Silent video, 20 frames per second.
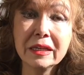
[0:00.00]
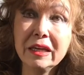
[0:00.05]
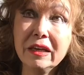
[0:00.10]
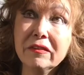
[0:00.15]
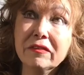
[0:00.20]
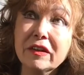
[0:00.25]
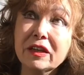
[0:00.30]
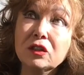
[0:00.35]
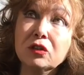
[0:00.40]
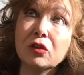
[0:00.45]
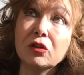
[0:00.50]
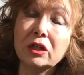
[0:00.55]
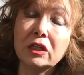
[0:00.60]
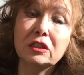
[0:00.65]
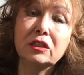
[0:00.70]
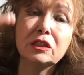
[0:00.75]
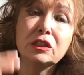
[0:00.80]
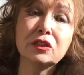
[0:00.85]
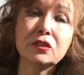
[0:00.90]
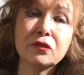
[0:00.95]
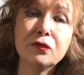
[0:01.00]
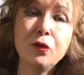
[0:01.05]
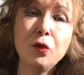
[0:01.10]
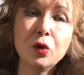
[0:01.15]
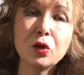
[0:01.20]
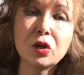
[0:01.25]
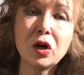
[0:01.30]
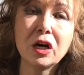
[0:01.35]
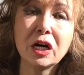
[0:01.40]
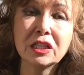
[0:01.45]
Even though it is
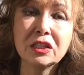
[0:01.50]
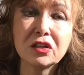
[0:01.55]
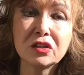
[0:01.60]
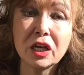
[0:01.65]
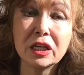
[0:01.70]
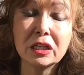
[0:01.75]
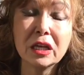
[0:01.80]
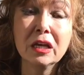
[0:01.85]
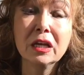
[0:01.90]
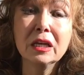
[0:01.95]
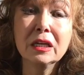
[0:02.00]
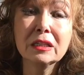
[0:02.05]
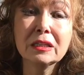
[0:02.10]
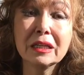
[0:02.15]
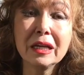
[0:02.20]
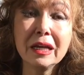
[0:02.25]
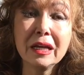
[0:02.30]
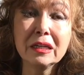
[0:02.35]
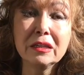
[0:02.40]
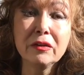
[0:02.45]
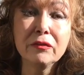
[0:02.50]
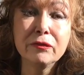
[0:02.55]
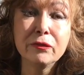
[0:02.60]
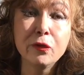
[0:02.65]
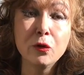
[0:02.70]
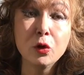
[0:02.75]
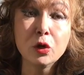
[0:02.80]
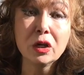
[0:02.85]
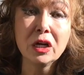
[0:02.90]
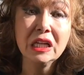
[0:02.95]

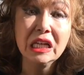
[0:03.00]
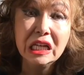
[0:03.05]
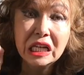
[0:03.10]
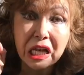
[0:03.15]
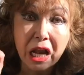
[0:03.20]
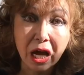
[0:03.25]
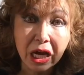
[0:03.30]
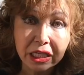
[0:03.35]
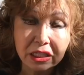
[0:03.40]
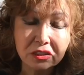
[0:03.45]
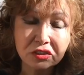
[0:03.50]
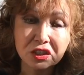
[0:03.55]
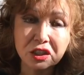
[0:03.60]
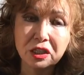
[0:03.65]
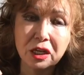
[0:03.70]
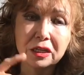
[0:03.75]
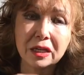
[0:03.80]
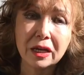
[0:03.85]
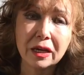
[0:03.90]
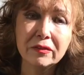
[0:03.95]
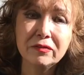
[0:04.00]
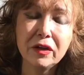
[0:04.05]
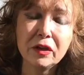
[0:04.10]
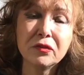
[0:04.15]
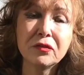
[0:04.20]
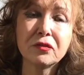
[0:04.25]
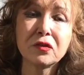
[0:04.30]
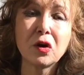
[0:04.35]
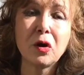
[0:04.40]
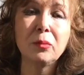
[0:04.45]
434 light years away
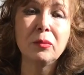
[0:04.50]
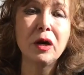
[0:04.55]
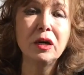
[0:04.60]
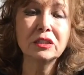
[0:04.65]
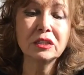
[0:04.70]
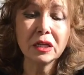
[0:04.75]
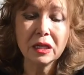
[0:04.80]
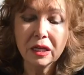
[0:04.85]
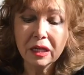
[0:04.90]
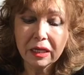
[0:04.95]
from us,